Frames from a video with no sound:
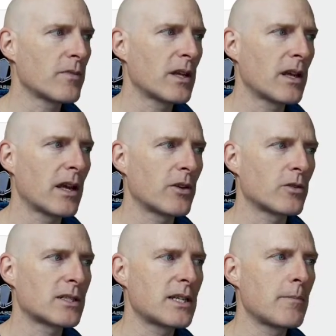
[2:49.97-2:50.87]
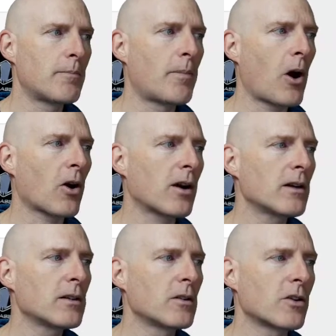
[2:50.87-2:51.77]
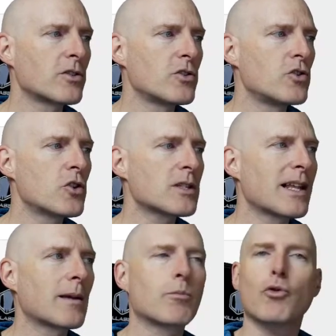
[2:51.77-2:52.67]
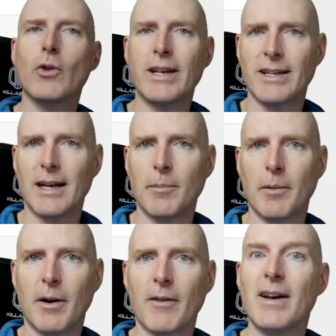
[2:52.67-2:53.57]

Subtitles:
and you'll see bark looks just like print up above,